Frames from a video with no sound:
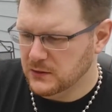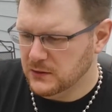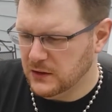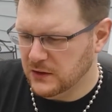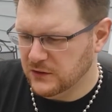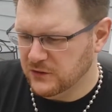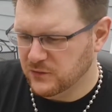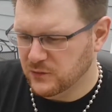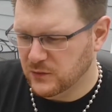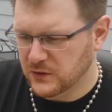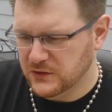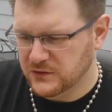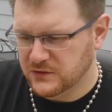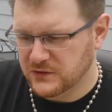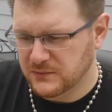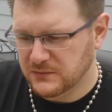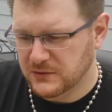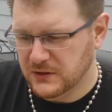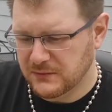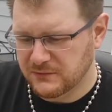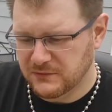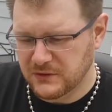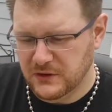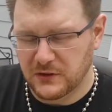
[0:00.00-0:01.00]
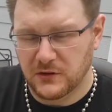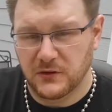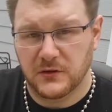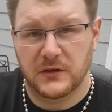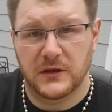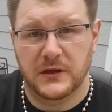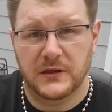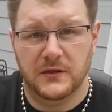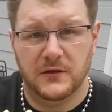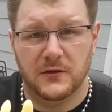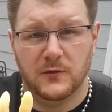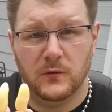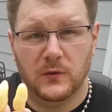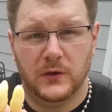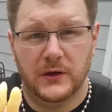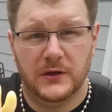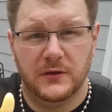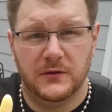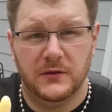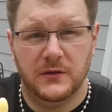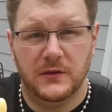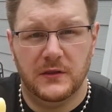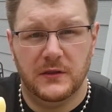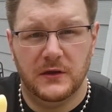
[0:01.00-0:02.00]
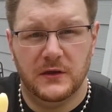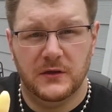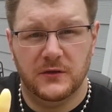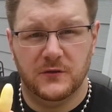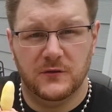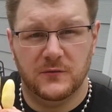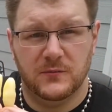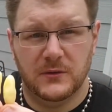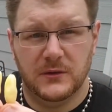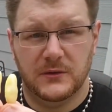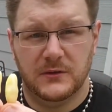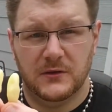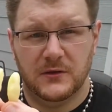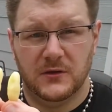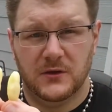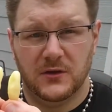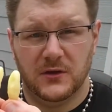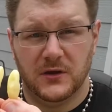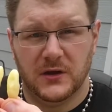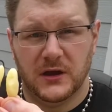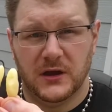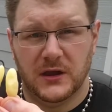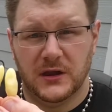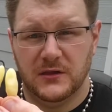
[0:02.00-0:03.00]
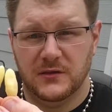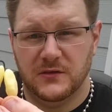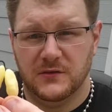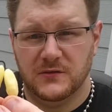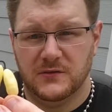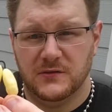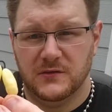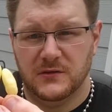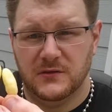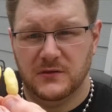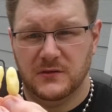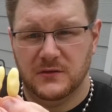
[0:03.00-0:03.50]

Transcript: I swear sometimes they look like they're whiter than the others, but they're all kind of this